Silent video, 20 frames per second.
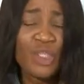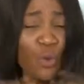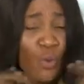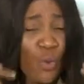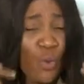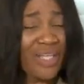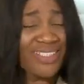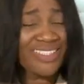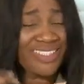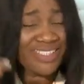
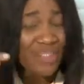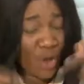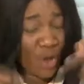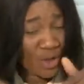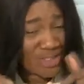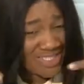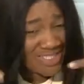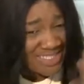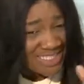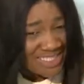what
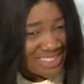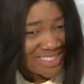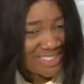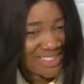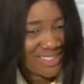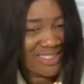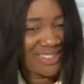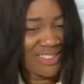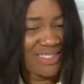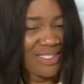caused it.
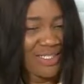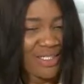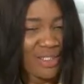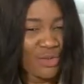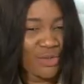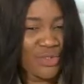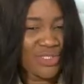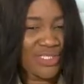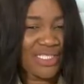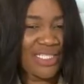
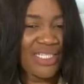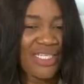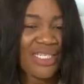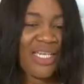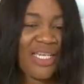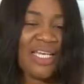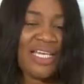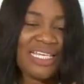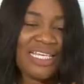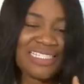You
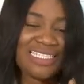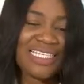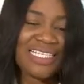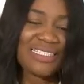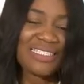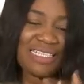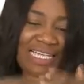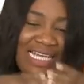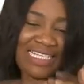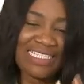see, is
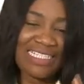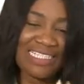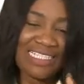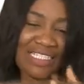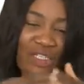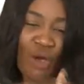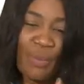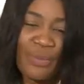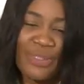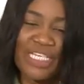
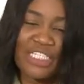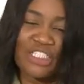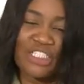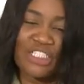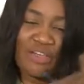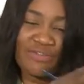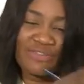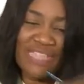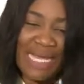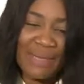it complication
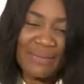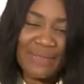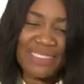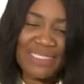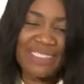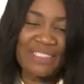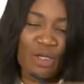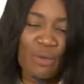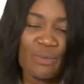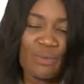of
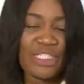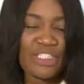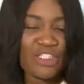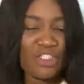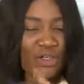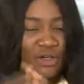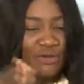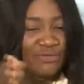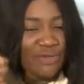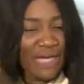diabetes,
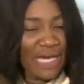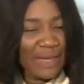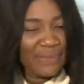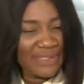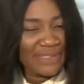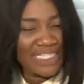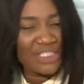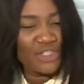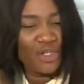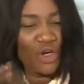complication of
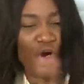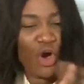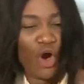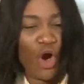hypertension,